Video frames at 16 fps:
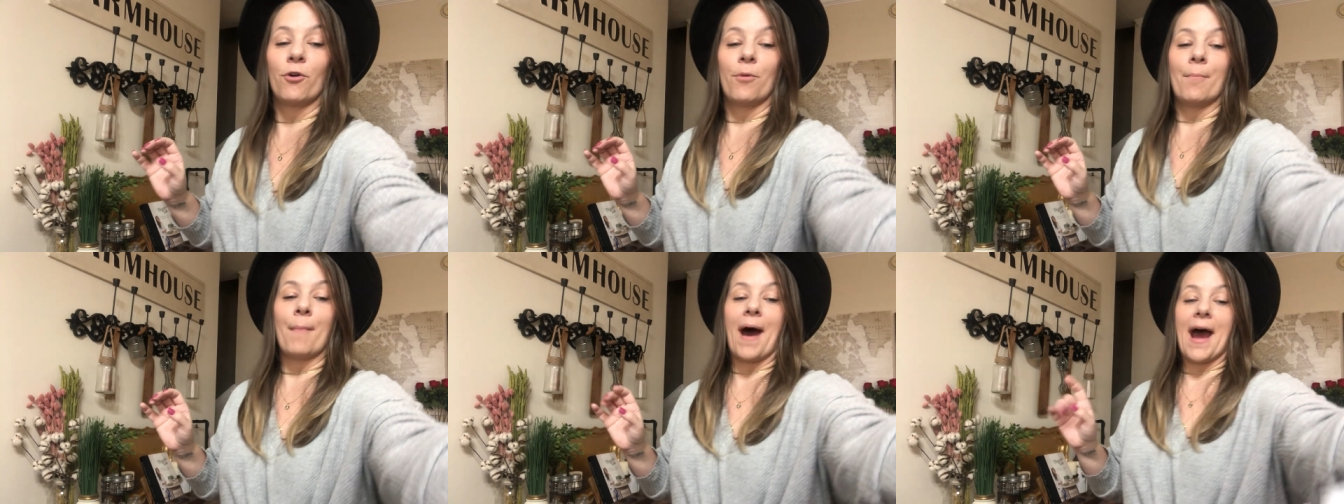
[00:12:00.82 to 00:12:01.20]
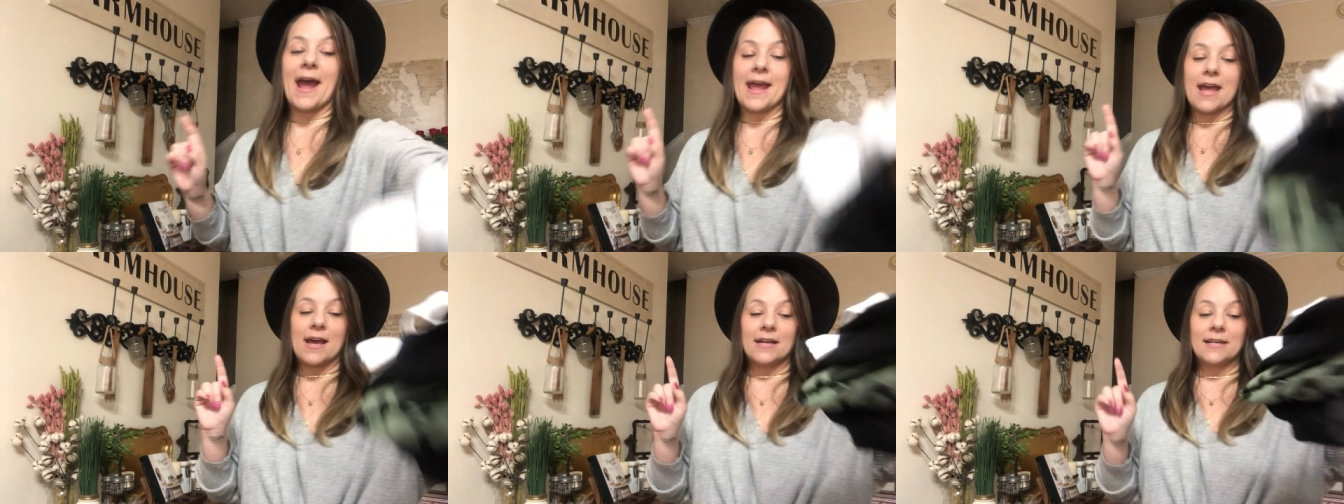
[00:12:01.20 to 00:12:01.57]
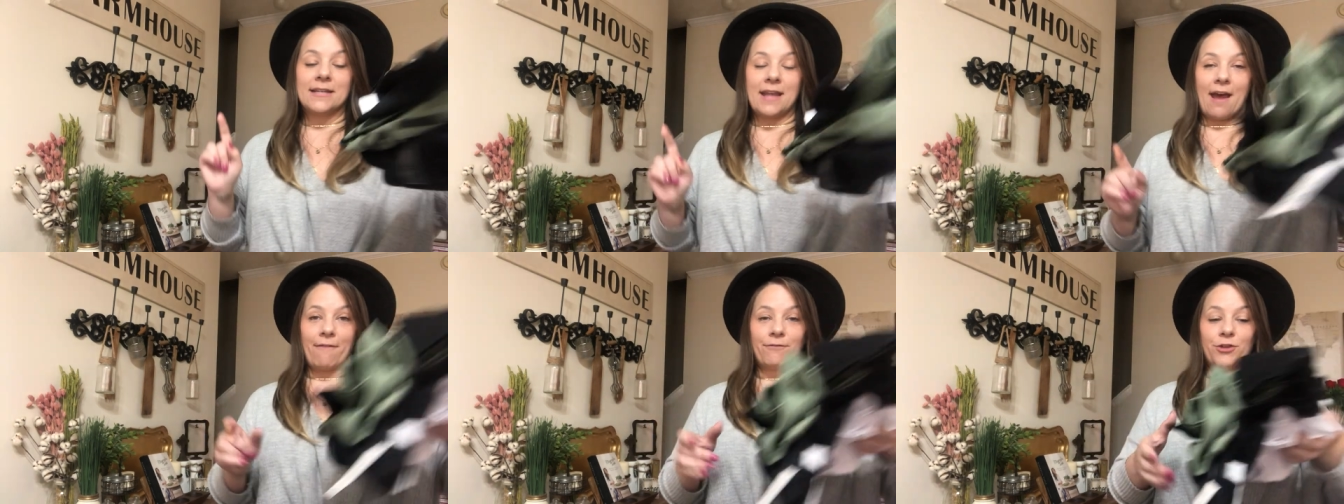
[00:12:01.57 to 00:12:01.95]
for my
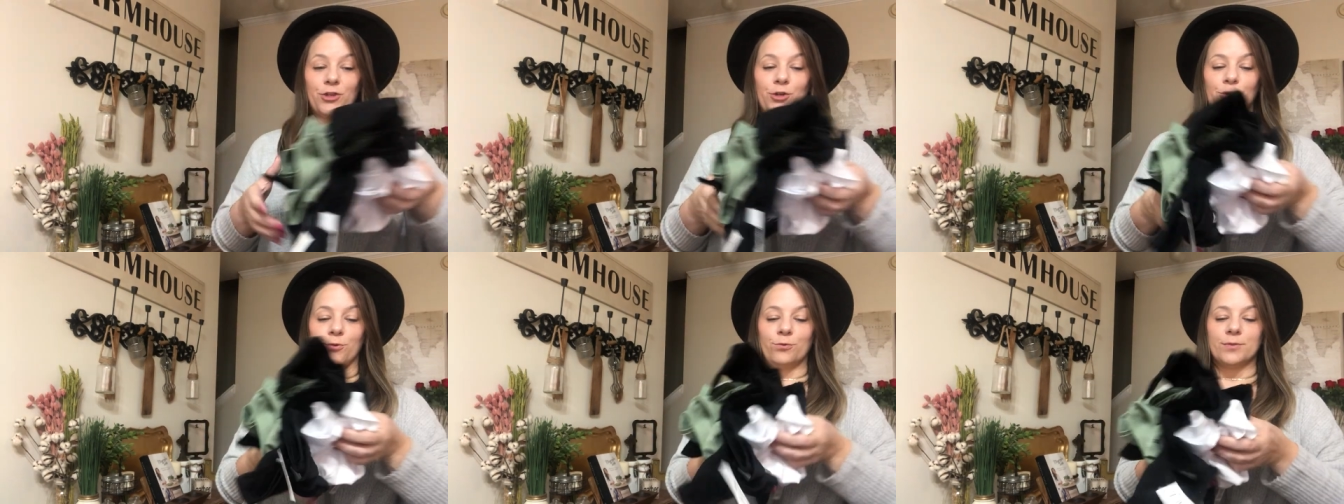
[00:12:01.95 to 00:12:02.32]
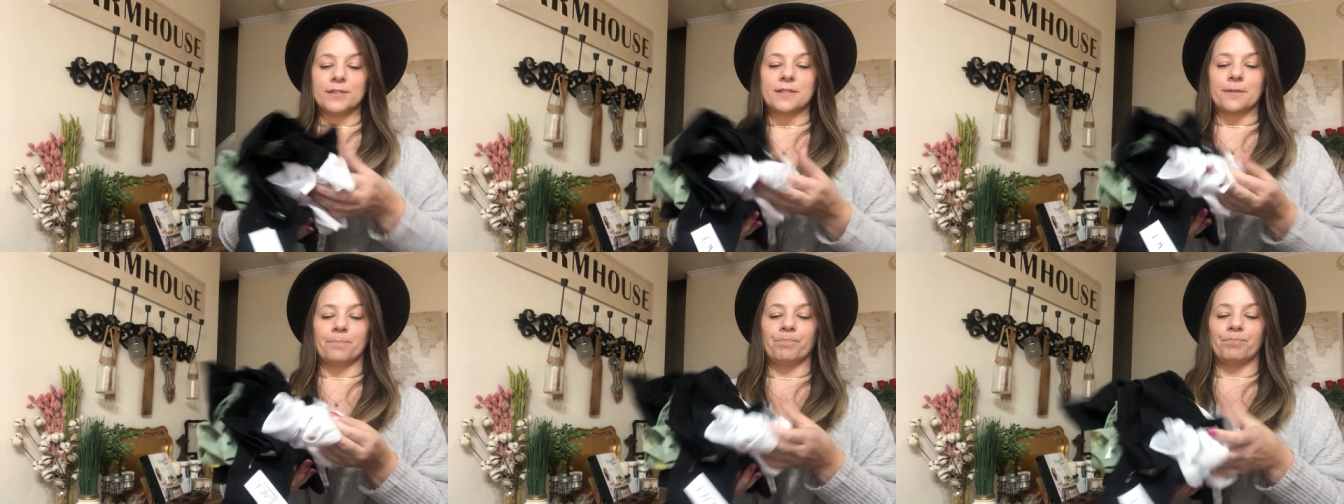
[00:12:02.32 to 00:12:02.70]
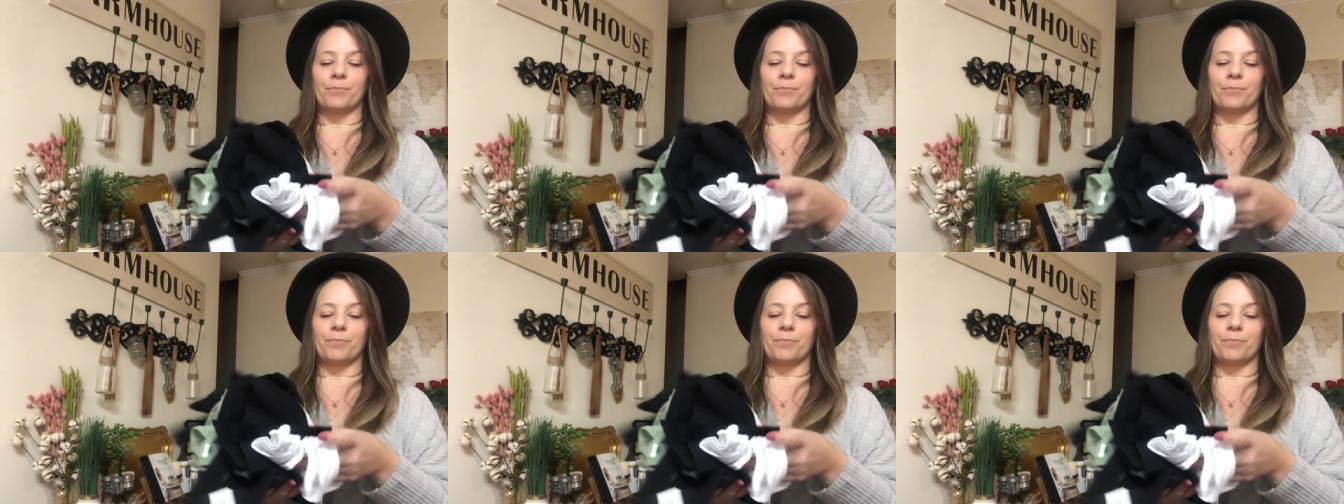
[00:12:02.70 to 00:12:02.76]
nephews.